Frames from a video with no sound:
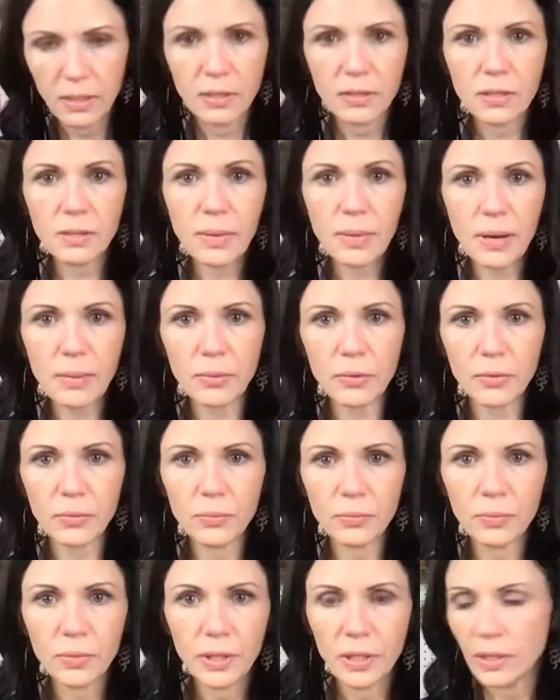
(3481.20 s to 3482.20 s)
The bubble.
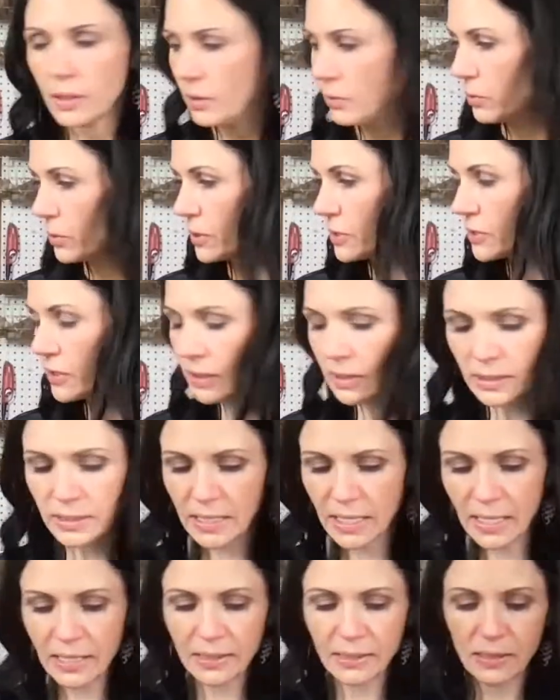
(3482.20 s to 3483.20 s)
We're just going to
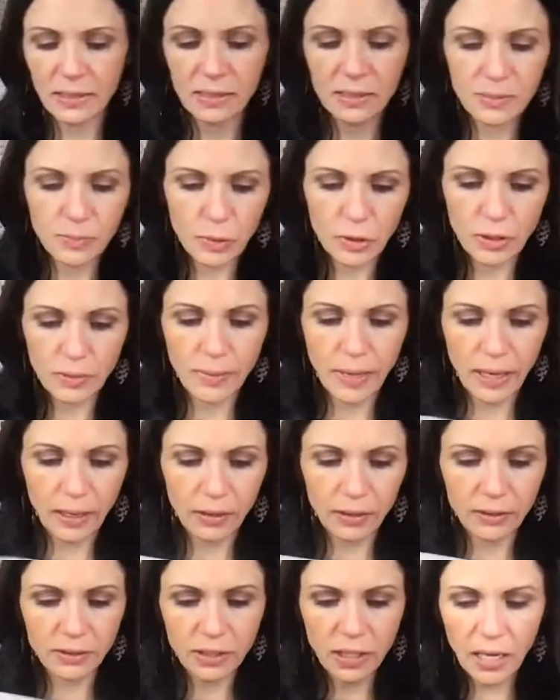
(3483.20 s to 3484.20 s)
take this, put it back
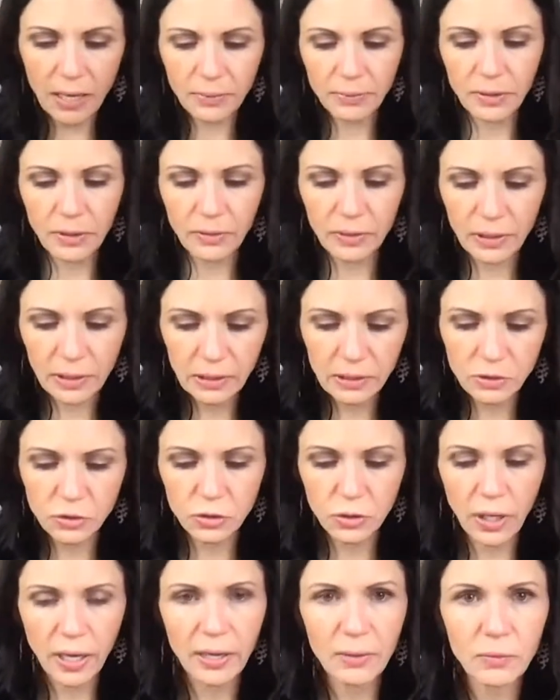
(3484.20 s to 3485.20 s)
on top now that it is
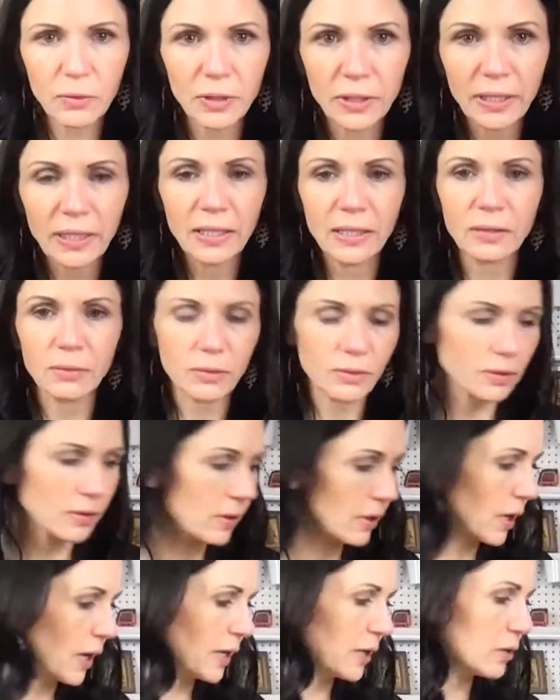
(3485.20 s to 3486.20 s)
dry, and we're going to hit it with
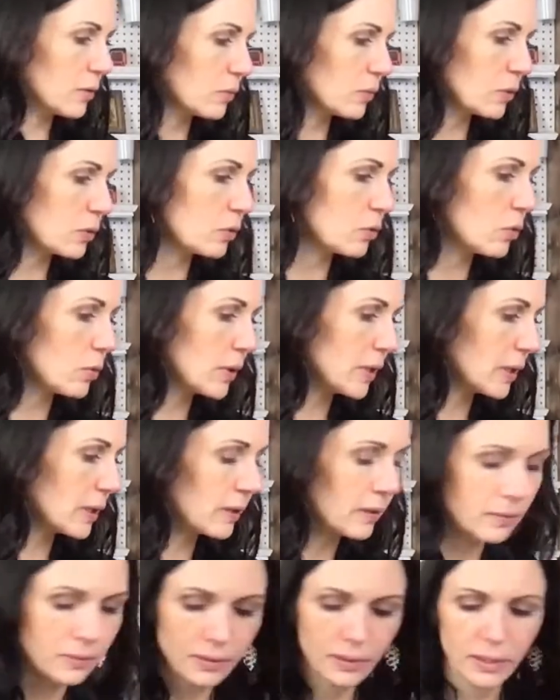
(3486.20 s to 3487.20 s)
our iron real
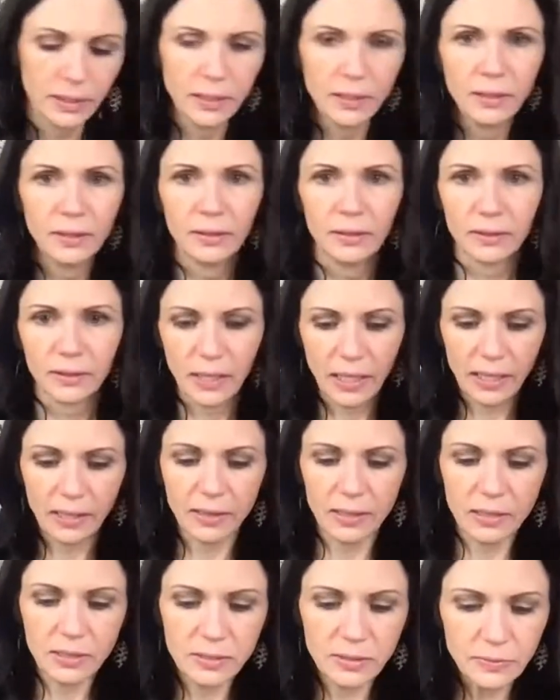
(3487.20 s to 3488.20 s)
quick like
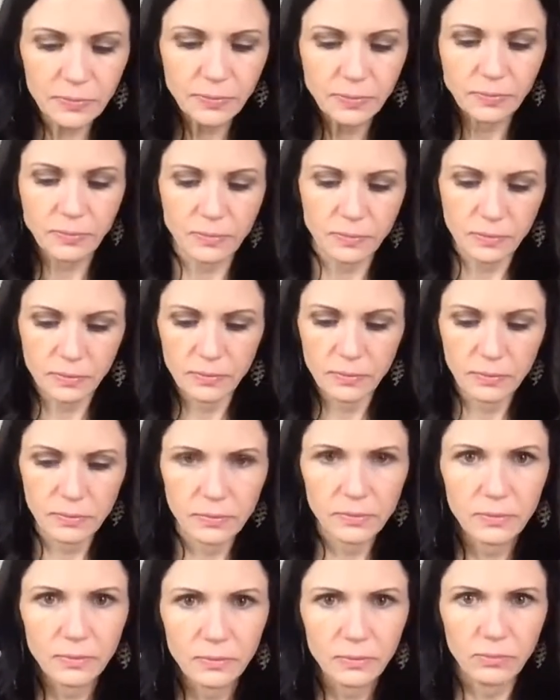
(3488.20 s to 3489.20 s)
this
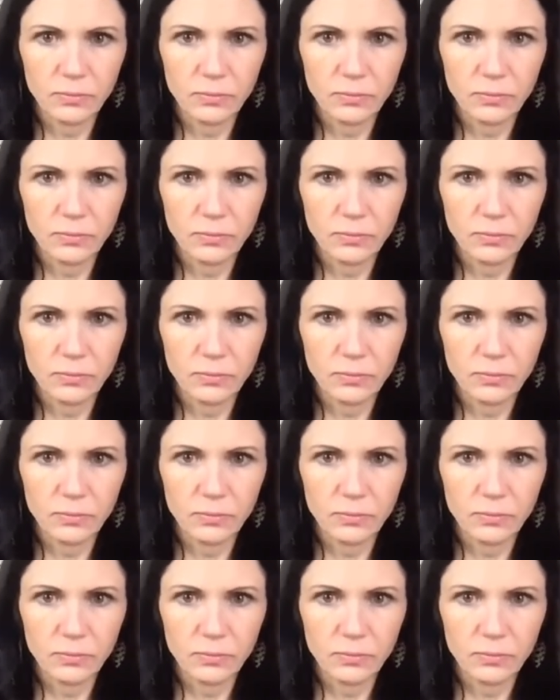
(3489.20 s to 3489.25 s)
and